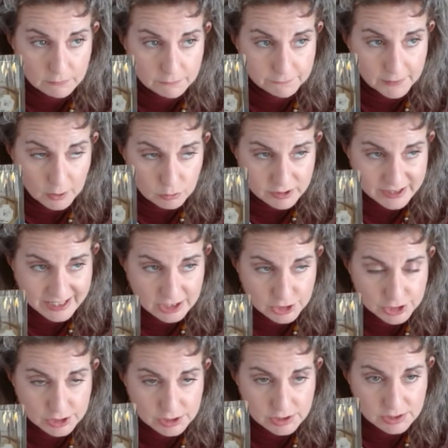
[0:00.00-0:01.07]

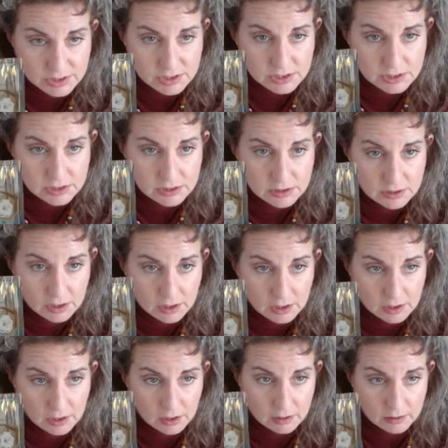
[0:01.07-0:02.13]
foundations
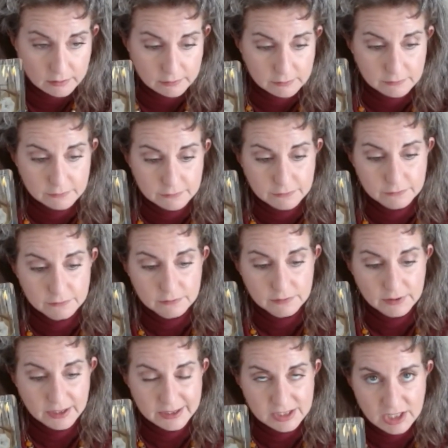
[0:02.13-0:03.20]
of
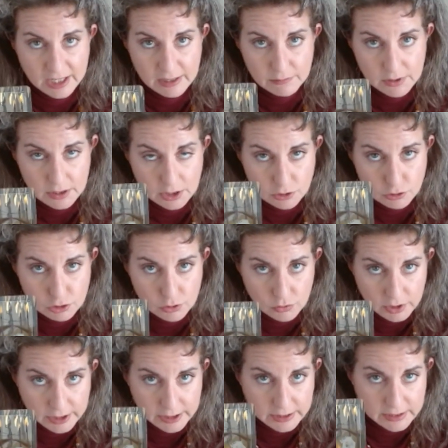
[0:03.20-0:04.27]
excitement and
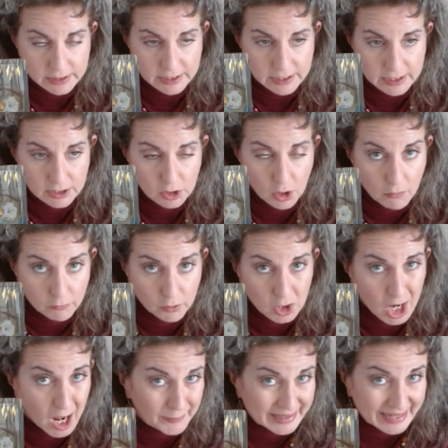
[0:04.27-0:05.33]
joy and
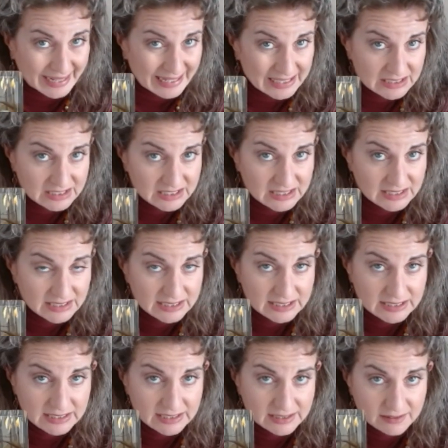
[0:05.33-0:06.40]
overcoming.
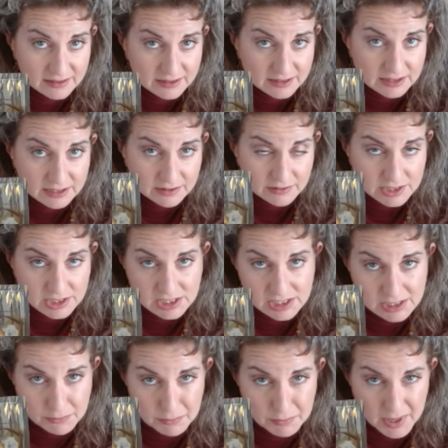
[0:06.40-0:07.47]
This is
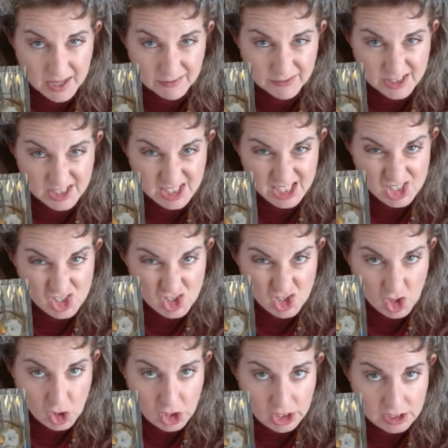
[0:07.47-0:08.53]
a manifestation
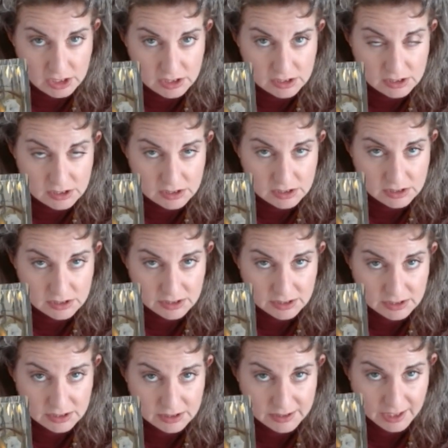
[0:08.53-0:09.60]
card.
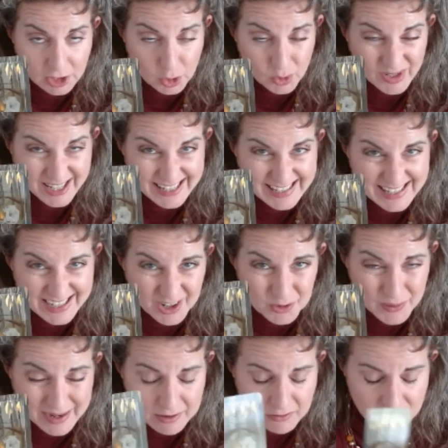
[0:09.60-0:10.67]
And you can get
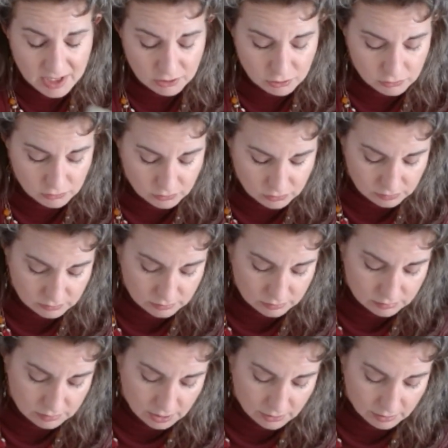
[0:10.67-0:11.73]
around that troll
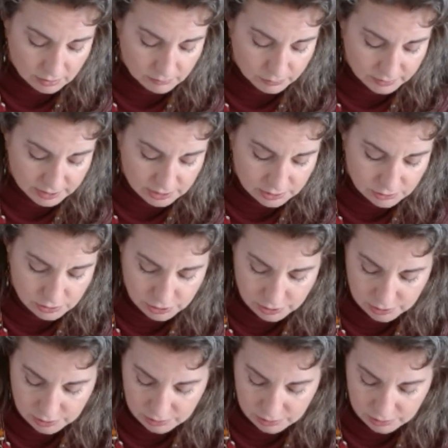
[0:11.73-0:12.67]
under the bridge.